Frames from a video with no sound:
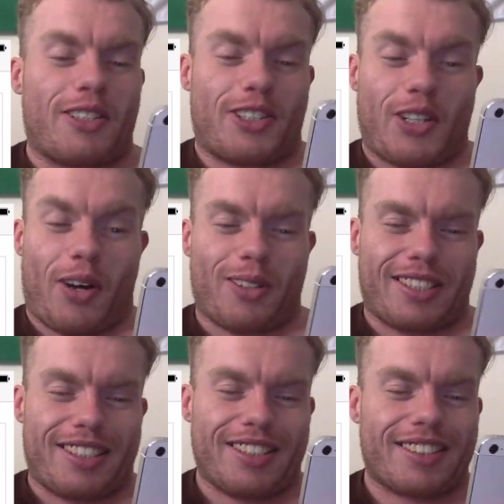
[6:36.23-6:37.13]
on your
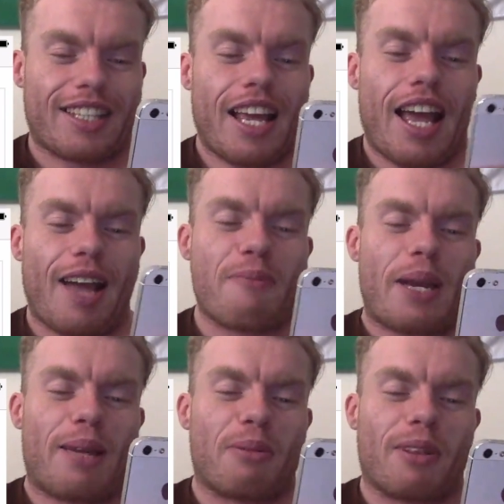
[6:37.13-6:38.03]
shoulders, and
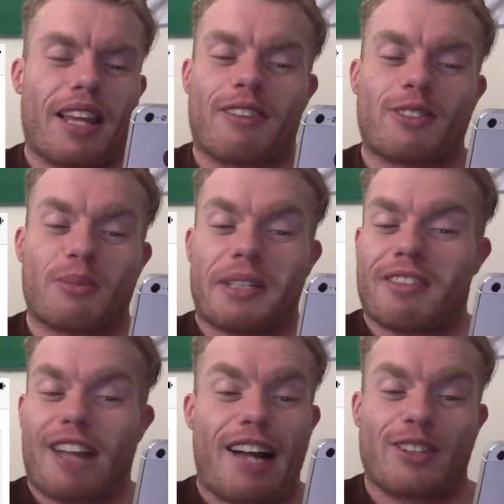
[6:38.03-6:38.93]
people love to be
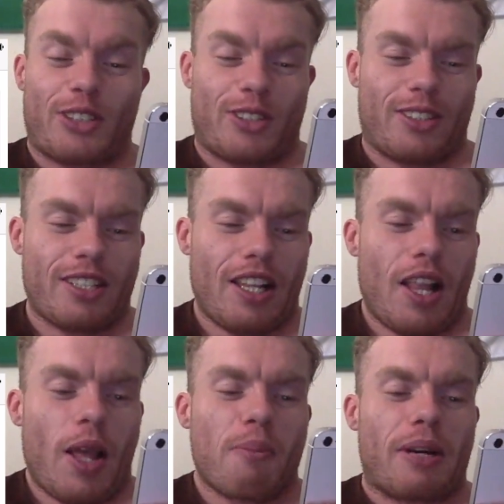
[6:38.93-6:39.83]
around you.
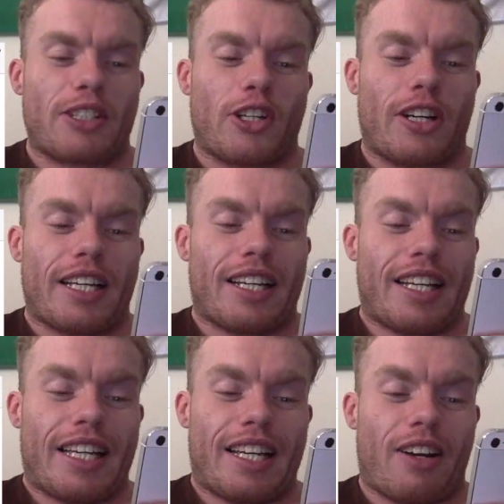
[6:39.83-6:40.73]
But you're
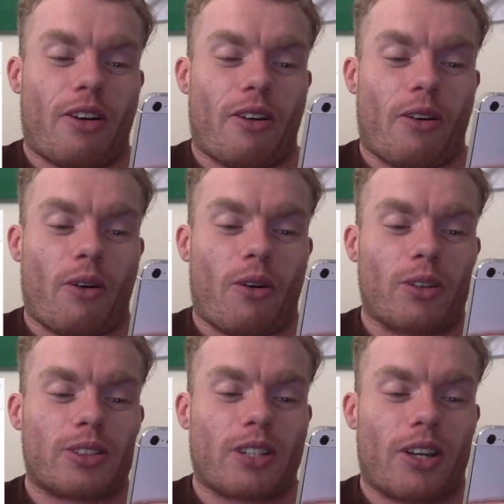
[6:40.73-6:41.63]

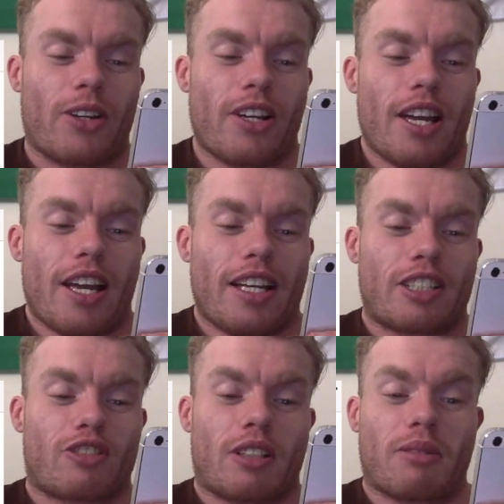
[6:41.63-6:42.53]
also
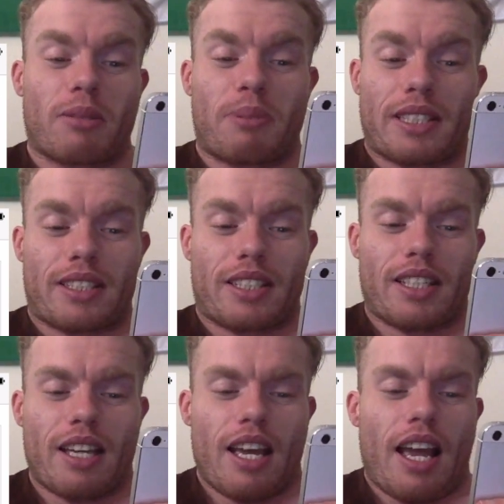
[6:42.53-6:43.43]
extremely
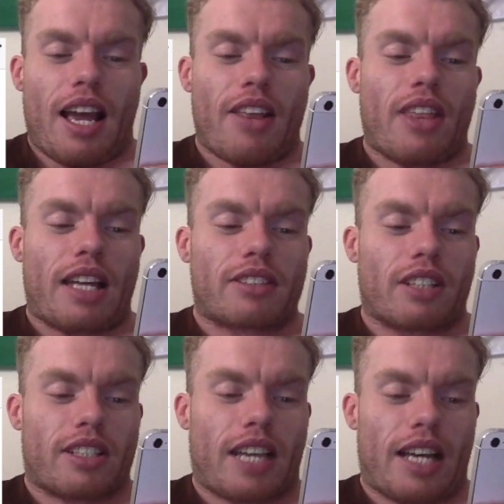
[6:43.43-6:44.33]
busy, and that's
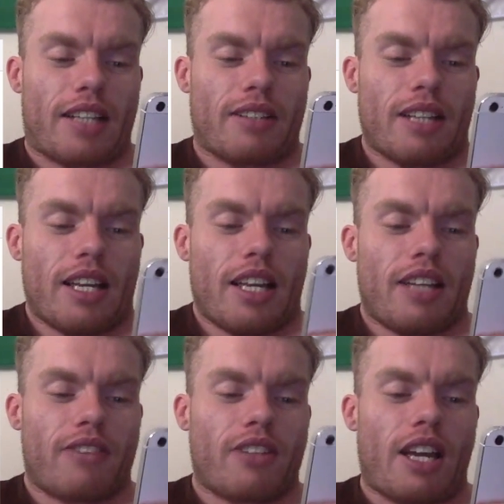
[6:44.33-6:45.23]
okay.
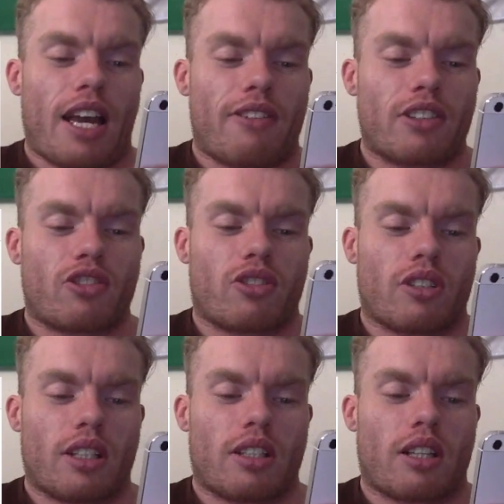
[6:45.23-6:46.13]
If you're ever
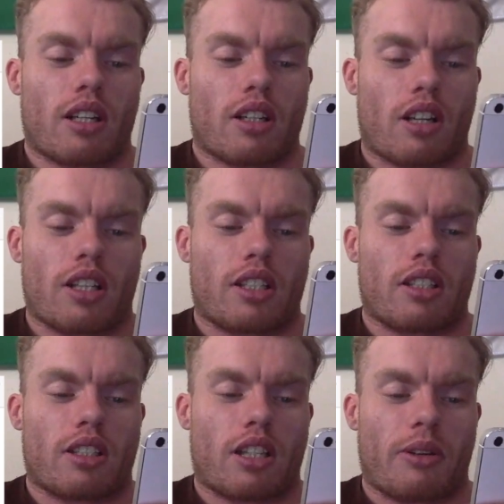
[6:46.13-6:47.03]
truly gonna
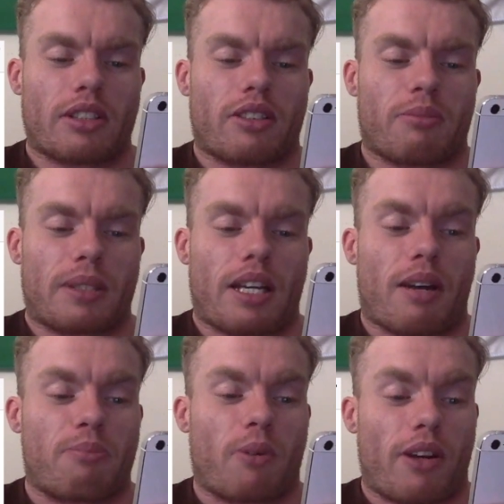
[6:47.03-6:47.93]
going to be
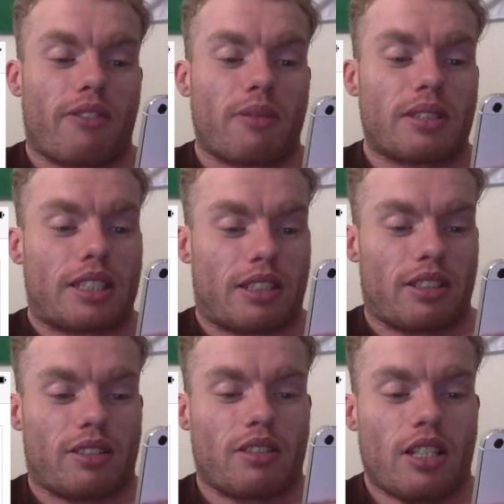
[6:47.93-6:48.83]
a boyfriend
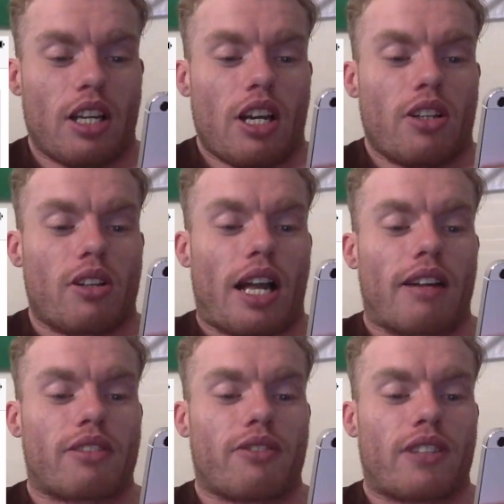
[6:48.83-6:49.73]
material, you'll
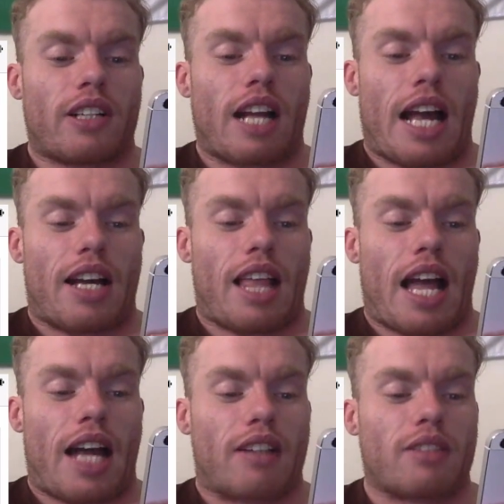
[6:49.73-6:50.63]
have to figure out
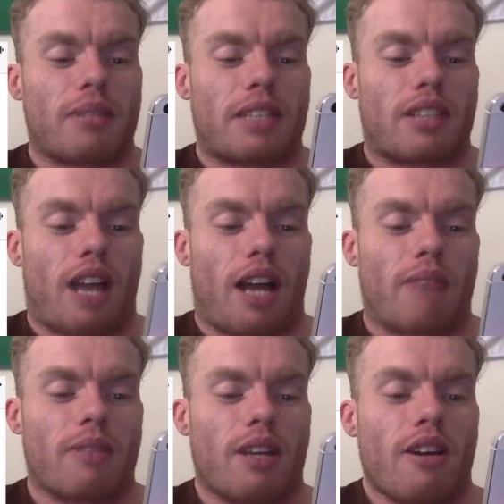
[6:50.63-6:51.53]
how to make
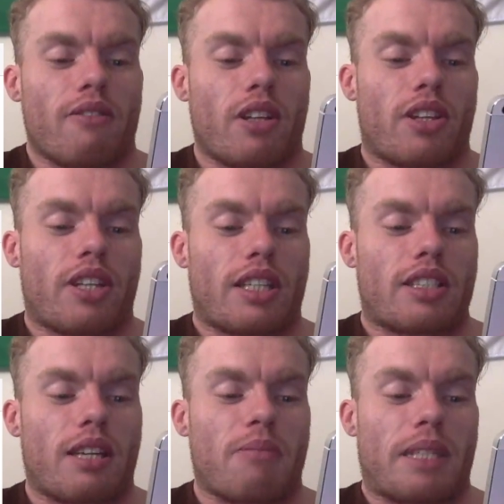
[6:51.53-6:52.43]
time for the things
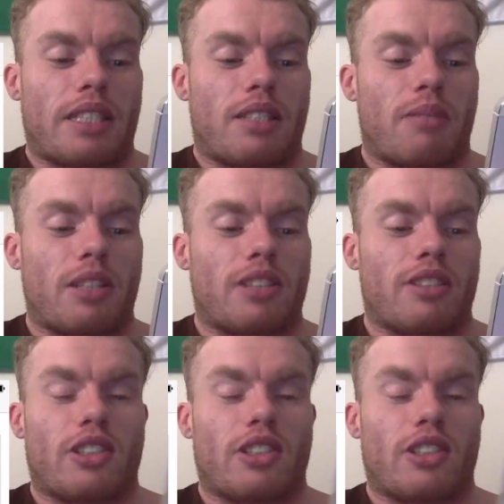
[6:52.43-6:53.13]
that means the most to